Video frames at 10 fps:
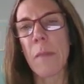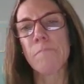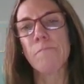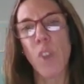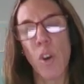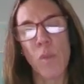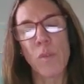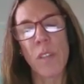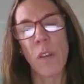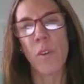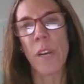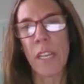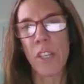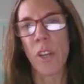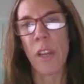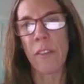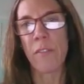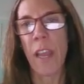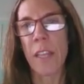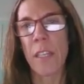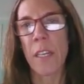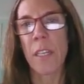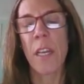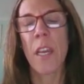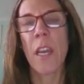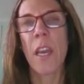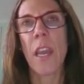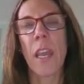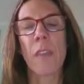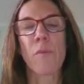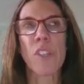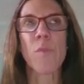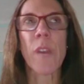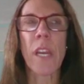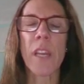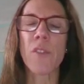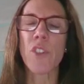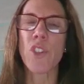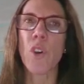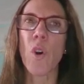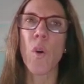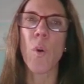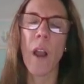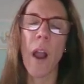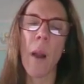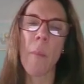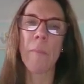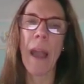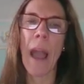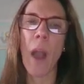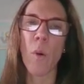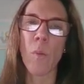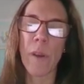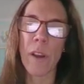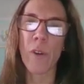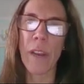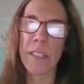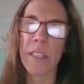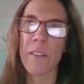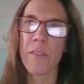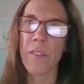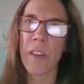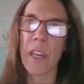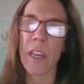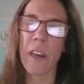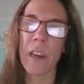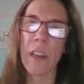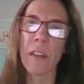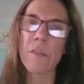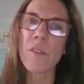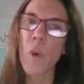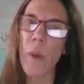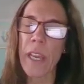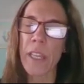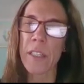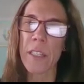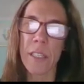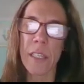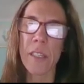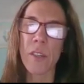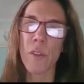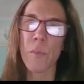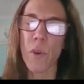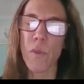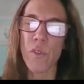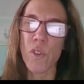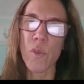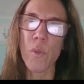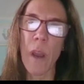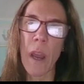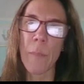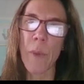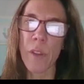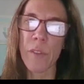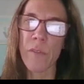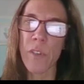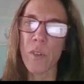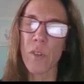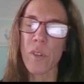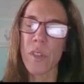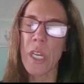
those that were initially affected, and which really show how aggressive and quick the disease could move to other fields.